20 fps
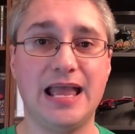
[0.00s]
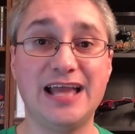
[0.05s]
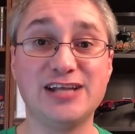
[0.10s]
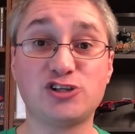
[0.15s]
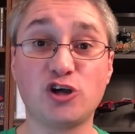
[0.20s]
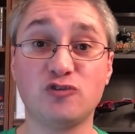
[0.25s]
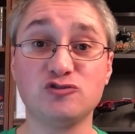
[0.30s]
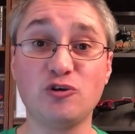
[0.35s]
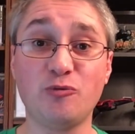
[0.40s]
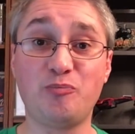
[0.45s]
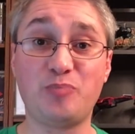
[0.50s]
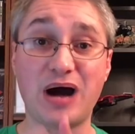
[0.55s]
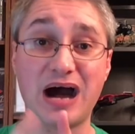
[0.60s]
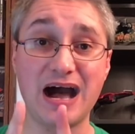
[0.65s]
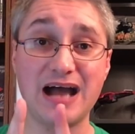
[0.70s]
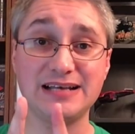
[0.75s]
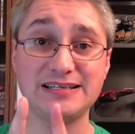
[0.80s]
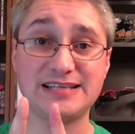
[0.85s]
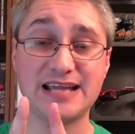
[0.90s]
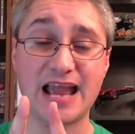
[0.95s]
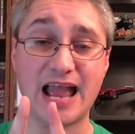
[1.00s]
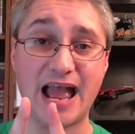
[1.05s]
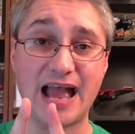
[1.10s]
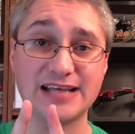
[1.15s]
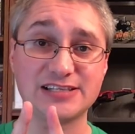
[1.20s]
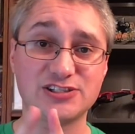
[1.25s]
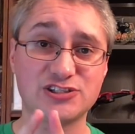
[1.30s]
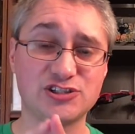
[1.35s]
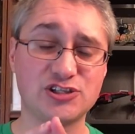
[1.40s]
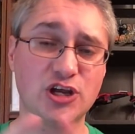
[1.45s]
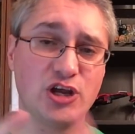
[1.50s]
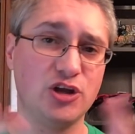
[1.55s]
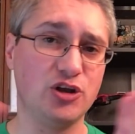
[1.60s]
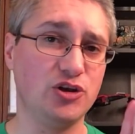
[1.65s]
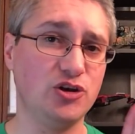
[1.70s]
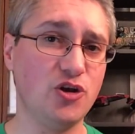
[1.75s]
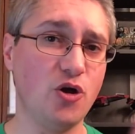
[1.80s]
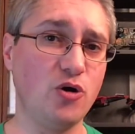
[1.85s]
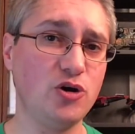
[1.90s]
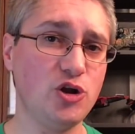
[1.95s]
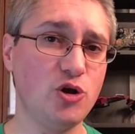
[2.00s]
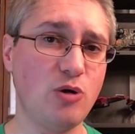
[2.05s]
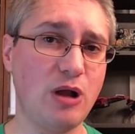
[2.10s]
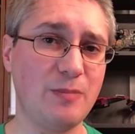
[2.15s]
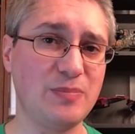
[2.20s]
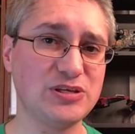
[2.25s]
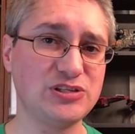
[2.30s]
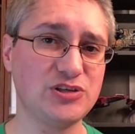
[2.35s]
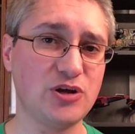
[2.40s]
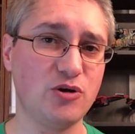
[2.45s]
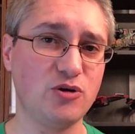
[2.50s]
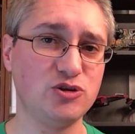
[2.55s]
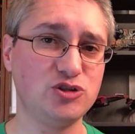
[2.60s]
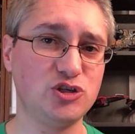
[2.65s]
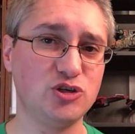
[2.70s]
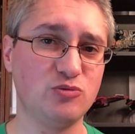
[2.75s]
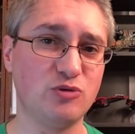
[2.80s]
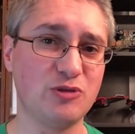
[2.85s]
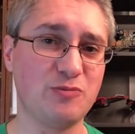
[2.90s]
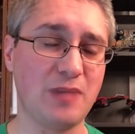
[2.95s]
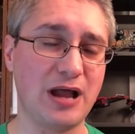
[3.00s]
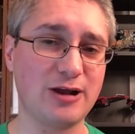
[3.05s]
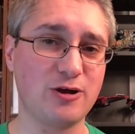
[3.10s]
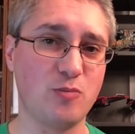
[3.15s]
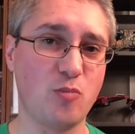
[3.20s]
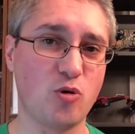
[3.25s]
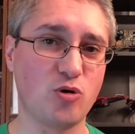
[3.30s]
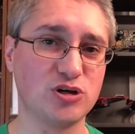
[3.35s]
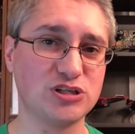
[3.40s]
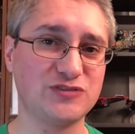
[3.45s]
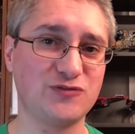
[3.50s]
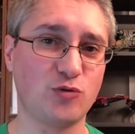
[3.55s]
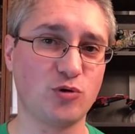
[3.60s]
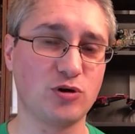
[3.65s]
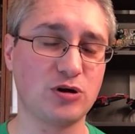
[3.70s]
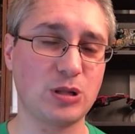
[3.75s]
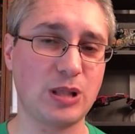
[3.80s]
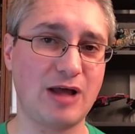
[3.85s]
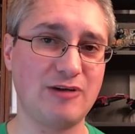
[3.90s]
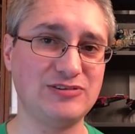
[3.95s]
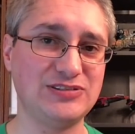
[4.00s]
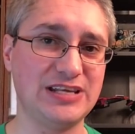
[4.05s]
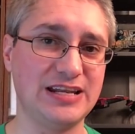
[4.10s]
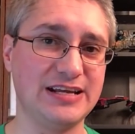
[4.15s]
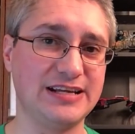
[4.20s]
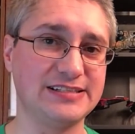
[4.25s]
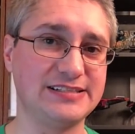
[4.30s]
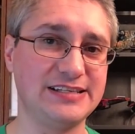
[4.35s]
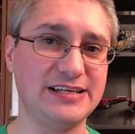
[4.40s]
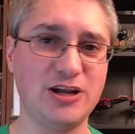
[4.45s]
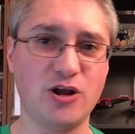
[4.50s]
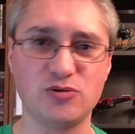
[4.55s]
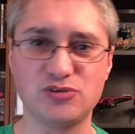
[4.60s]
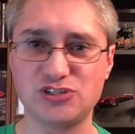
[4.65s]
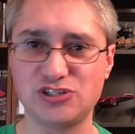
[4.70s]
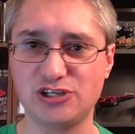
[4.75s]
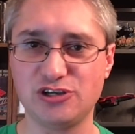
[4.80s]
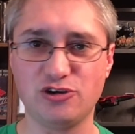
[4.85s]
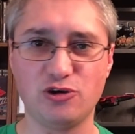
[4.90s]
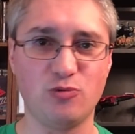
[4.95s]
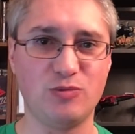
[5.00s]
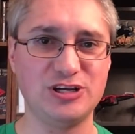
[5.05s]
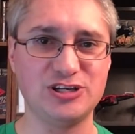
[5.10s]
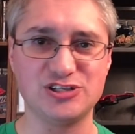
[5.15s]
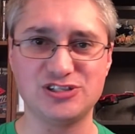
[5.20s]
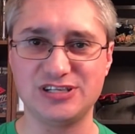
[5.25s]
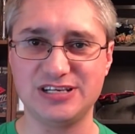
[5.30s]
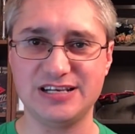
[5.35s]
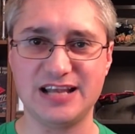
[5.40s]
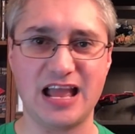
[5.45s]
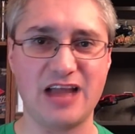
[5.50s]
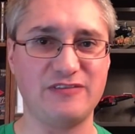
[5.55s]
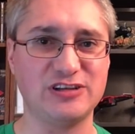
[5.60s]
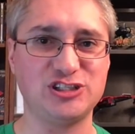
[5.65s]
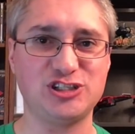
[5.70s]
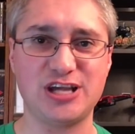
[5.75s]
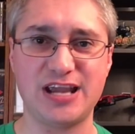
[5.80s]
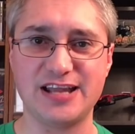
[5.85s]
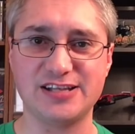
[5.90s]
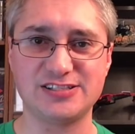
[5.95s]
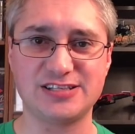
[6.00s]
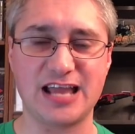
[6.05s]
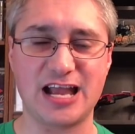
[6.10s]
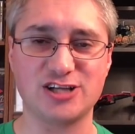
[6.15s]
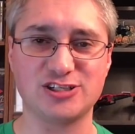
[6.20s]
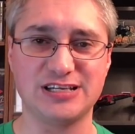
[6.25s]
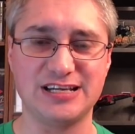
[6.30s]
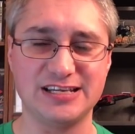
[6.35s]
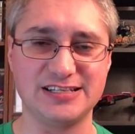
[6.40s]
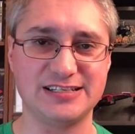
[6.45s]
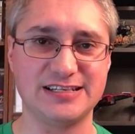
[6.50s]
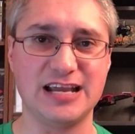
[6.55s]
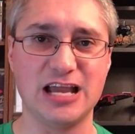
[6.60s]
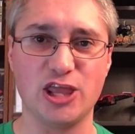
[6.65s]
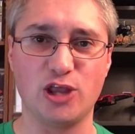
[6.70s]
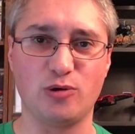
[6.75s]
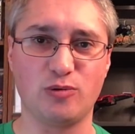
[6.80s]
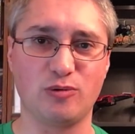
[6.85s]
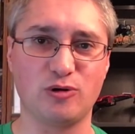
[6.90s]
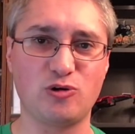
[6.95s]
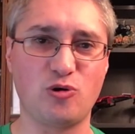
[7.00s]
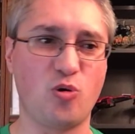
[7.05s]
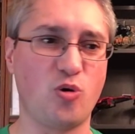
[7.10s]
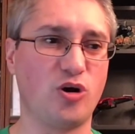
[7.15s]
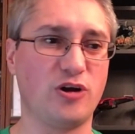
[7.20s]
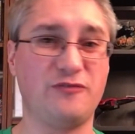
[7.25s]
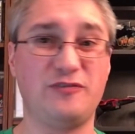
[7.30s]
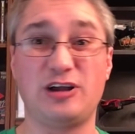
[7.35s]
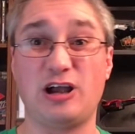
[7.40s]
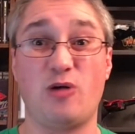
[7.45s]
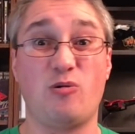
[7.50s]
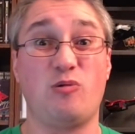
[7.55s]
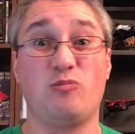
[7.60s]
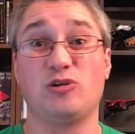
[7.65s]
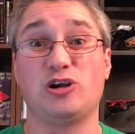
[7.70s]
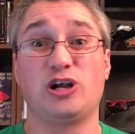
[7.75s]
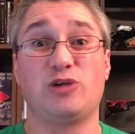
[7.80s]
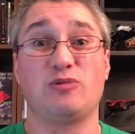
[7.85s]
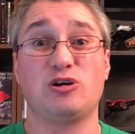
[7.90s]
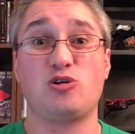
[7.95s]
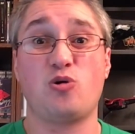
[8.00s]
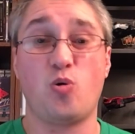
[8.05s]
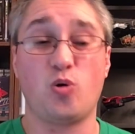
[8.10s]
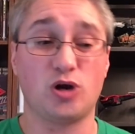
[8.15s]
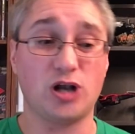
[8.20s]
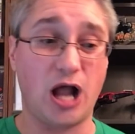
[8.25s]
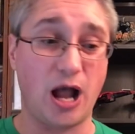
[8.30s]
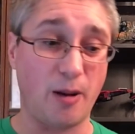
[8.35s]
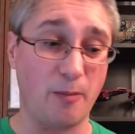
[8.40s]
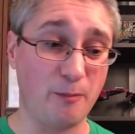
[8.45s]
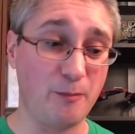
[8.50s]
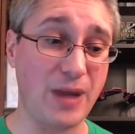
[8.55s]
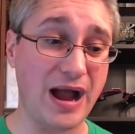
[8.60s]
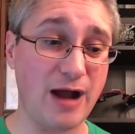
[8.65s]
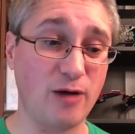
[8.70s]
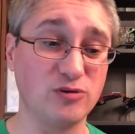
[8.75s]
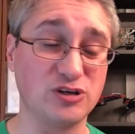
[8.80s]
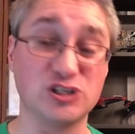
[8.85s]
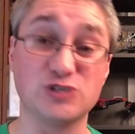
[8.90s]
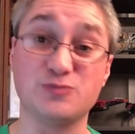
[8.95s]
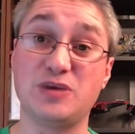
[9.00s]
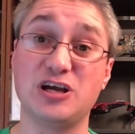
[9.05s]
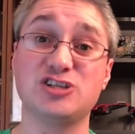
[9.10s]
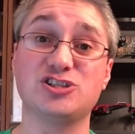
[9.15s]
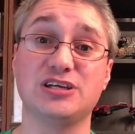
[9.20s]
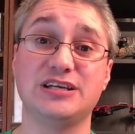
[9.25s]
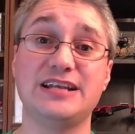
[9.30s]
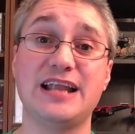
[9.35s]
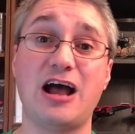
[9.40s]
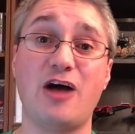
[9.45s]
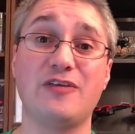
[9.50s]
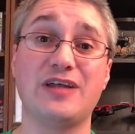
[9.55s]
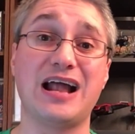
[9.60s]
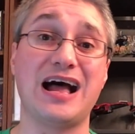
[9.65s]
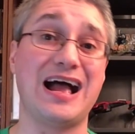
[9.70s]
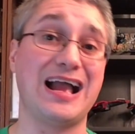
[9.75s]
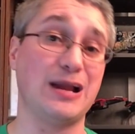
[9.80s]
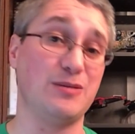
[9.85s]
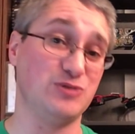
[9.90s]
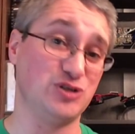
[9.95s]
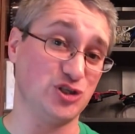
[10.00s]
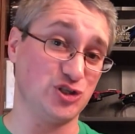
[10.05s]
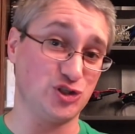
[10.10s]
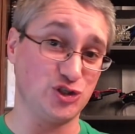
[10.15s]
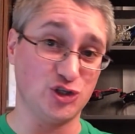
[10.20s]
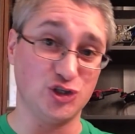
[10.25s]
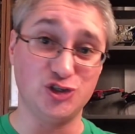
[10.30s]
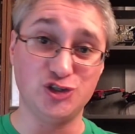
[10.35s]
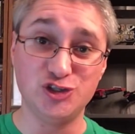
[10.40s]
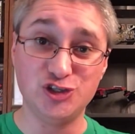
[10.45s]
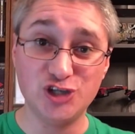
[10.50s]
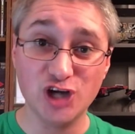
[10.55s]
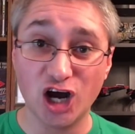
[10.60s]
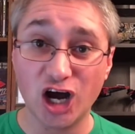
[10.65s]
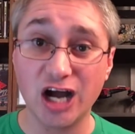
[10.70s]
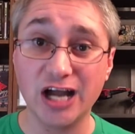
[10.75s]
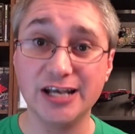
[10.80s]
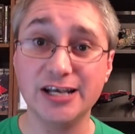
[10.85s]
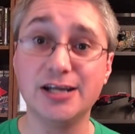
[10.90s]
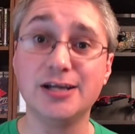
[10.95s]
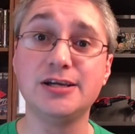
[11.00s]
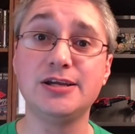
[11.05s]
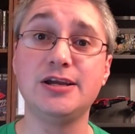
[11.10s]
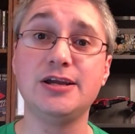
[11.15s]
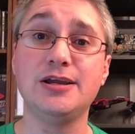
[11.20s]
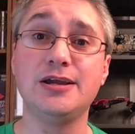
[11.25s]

In terms of podcasts, no new episodes with Michael Morris for Cloud City Casino still. We just need to have a chance to actually get together and record, figure out what we're going to record about, especially now that I am just done